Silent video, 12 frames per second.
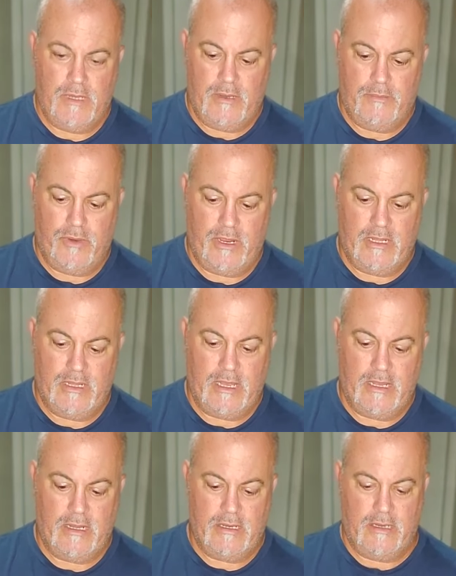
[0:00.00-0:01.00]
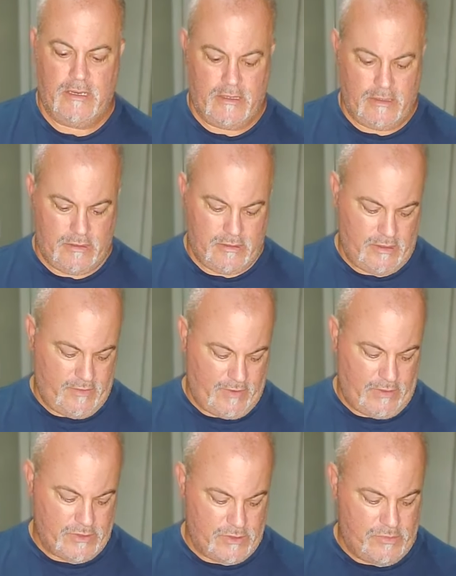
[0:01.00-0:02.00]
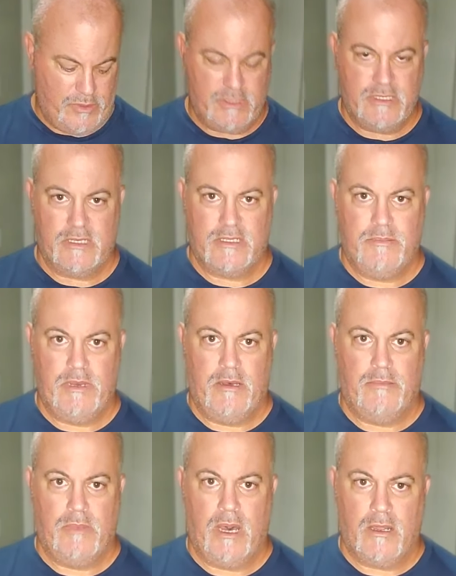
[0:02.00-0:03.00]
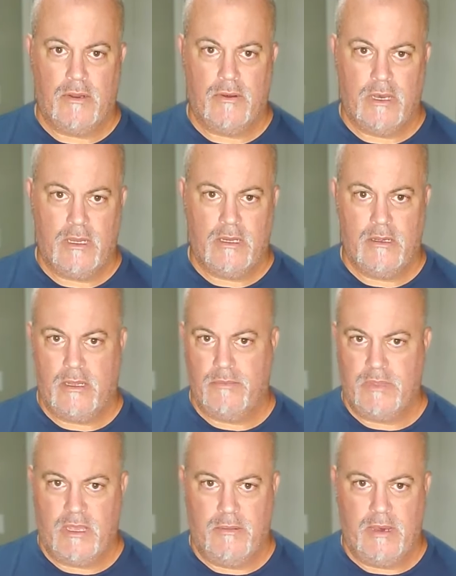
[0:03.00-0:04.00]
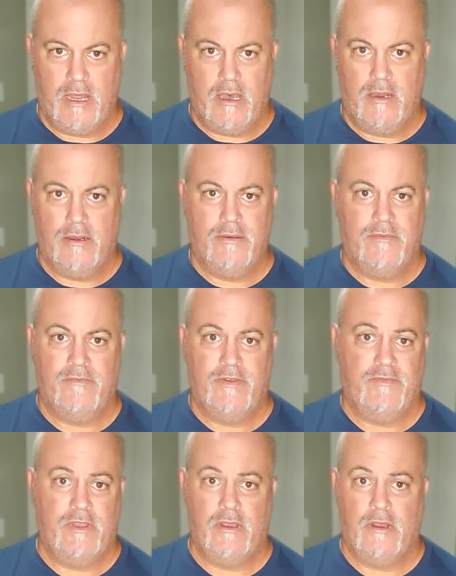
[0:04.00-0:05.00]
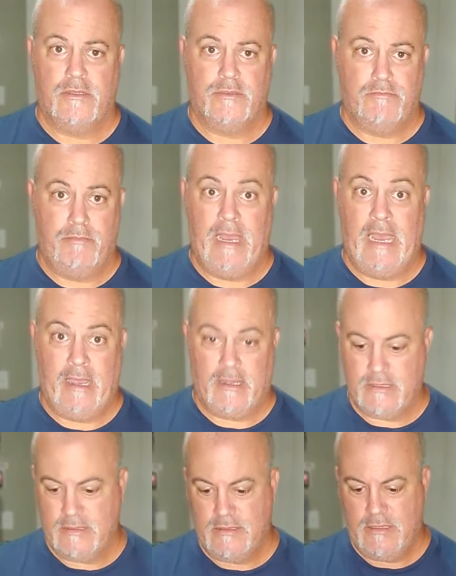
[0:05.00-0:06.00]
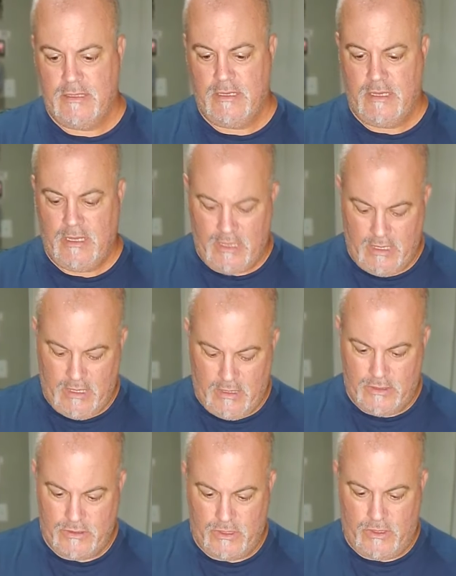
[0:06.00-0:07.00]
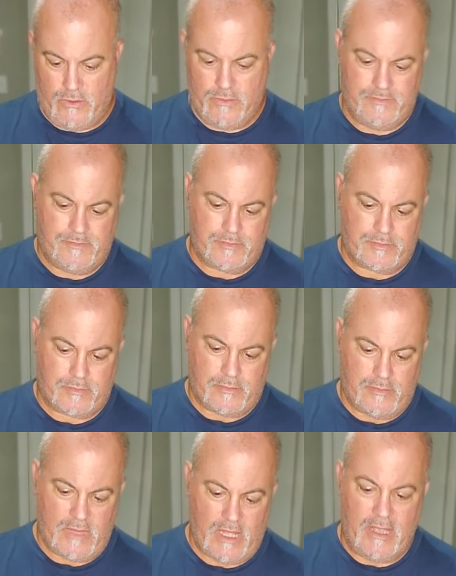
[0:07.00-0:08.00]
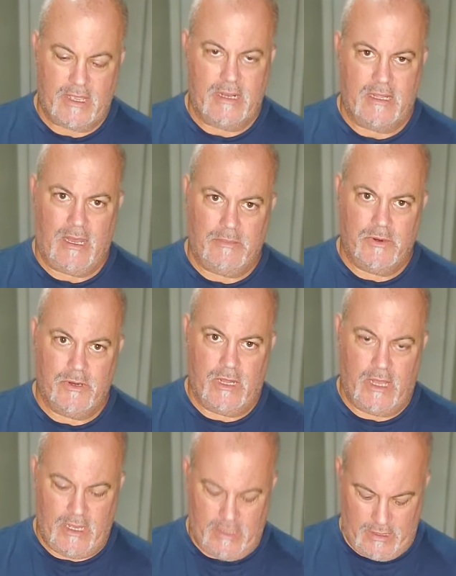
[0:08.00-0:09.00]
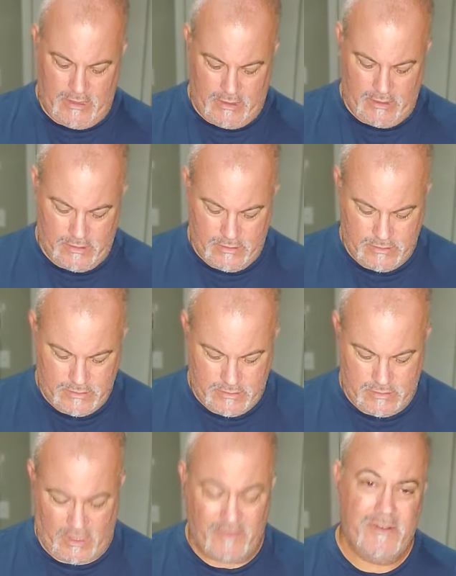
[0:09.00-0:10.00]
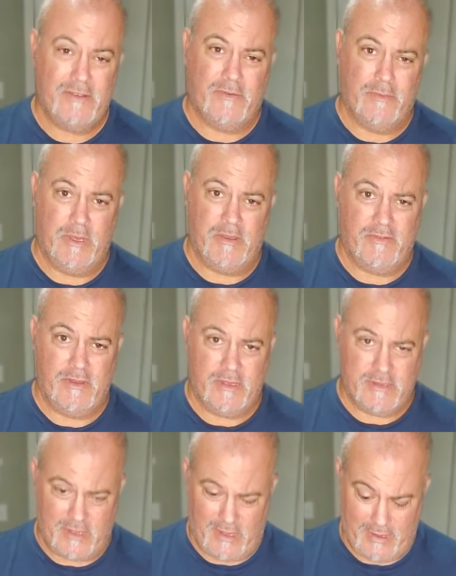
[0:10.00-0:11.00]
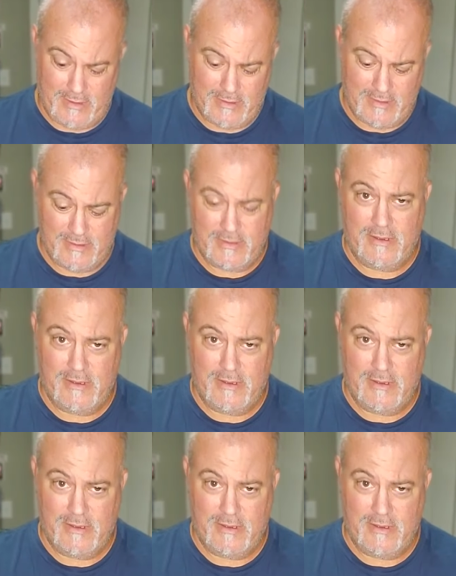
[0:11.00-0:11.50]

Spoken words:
braided line on here. If I was to put 60-pound mono on here, I'd get about 150 yards max. So I get a lot more line on here. I fish for big fish, guys.